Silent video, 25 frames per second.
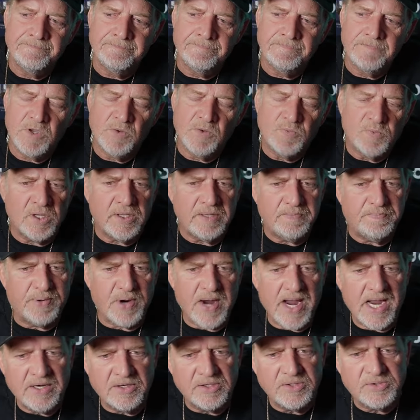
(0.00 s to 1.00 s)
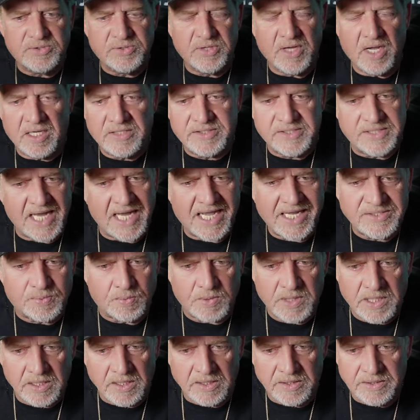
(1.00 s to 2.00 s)
Really brand new trucks, nice
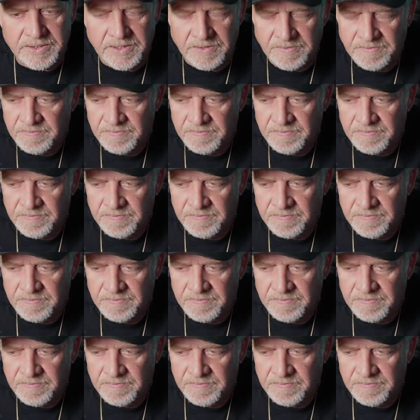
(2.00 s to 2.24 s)
wheels,